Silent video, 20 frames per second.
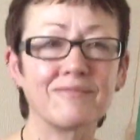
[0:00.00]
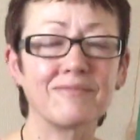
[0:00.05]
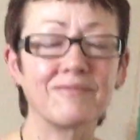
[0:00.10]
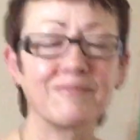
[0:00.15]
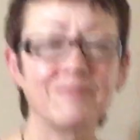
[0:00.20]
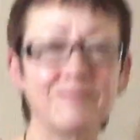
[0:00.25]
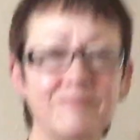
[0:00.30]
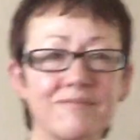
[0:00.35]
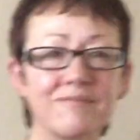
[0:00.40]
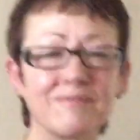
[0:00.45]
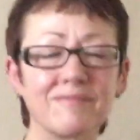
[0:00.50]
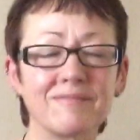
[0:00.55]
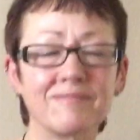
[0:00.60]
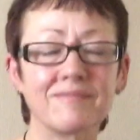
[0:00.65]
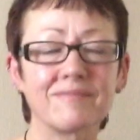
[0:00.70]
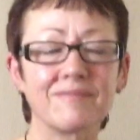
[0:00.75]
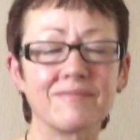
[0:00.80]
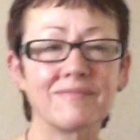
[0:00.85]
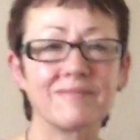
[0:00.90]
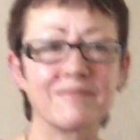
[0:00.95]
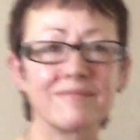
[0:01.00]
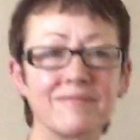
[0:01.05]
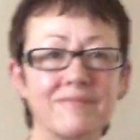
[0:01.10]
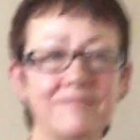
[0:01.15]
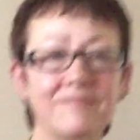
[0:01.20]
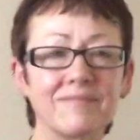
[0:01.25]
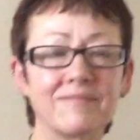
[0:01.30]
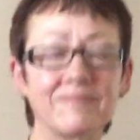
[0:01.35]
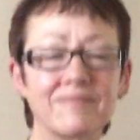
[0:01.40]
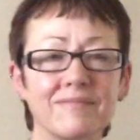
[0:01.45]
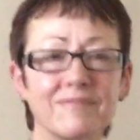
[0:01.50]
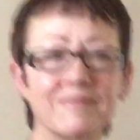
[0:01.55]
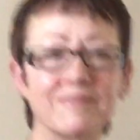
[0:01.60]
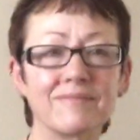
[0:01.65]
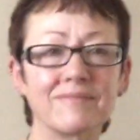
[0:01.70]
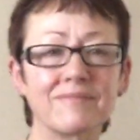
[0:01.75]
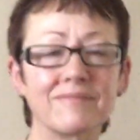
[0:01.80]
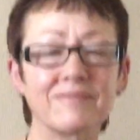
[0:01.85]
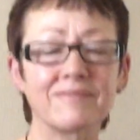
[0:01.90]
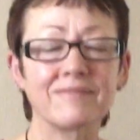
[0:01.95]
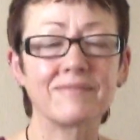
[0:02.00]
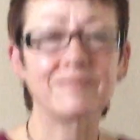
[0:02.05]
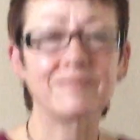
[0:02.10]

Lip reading: or advocacy do you